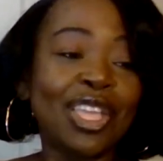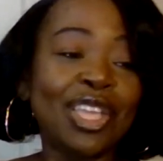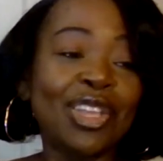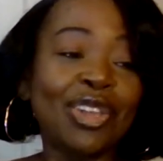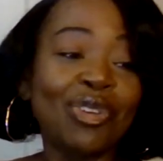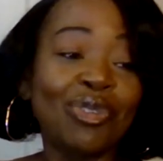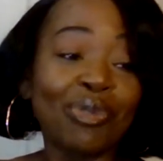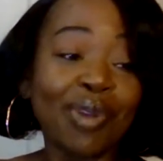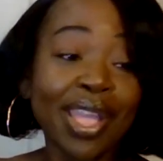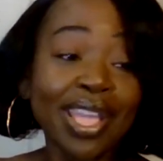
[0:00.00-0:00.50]

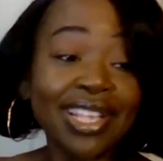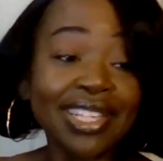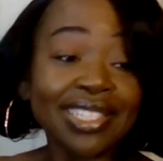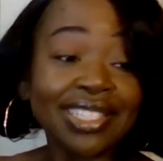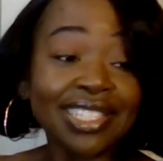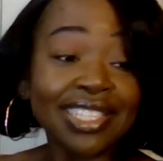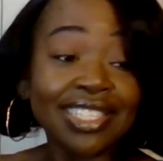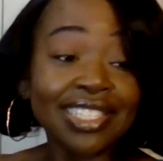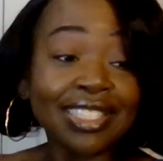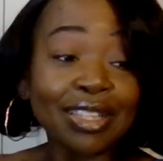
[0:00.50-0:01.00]
Grace
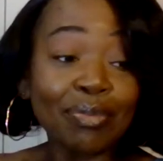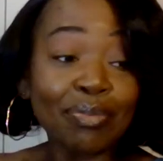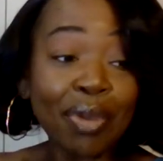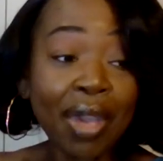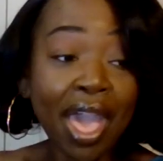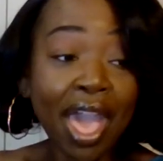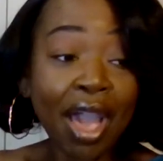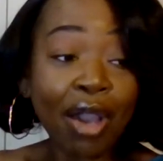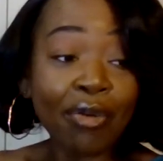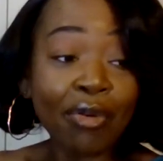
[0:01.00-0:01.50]
is a
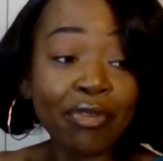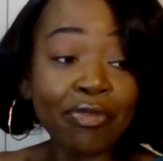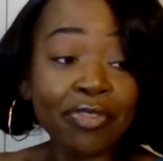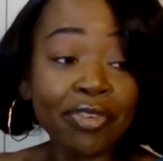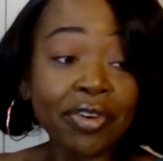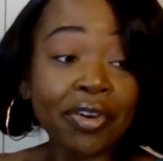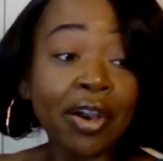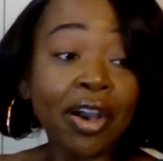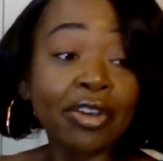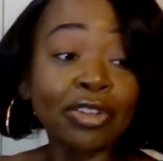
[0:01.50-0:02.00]

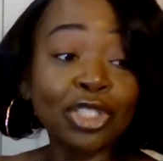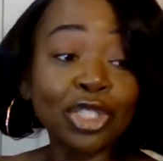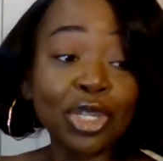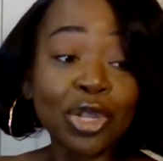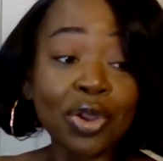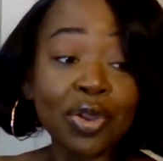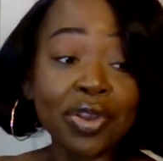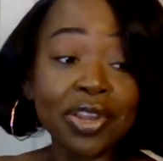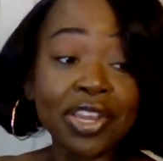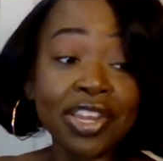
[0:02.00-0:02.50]
powerful
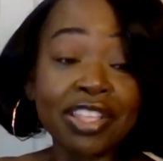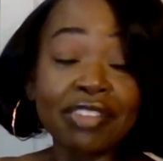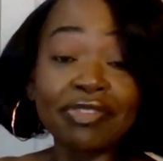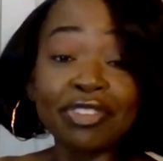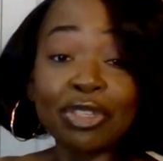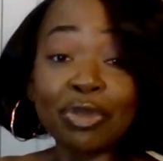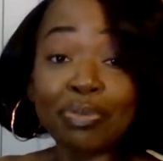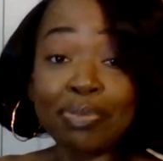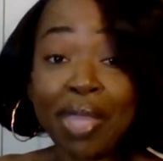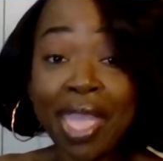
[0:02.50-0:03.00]
alternative
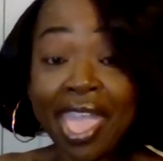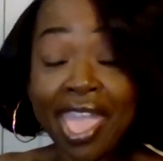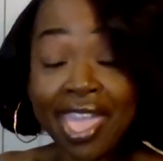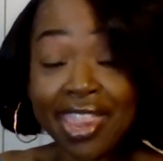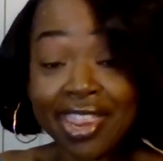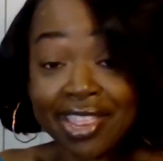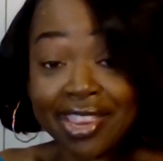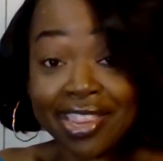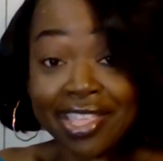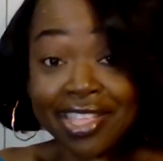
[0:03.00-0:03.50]
to
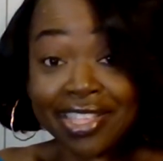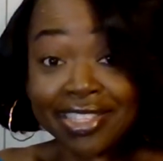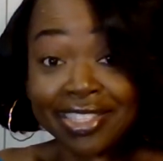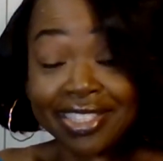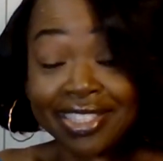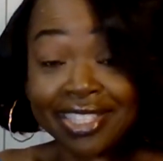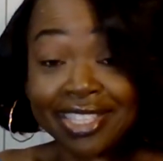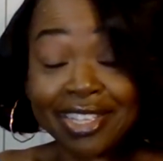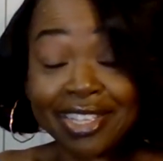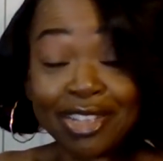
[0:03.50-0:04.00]

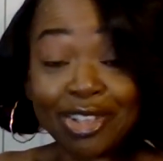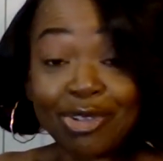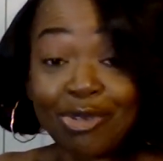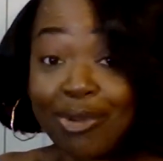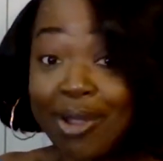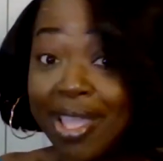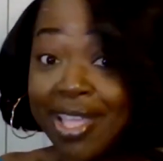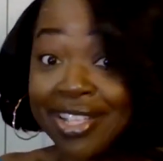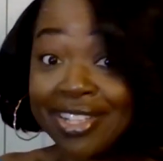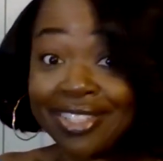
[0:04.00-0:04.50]
pettiness.
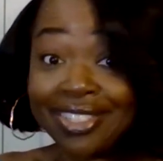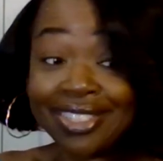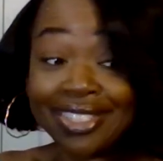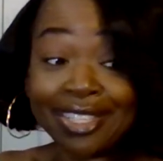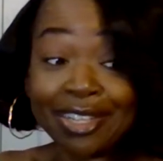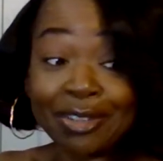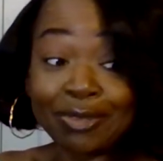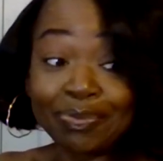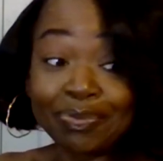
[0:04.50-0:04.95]
Grace.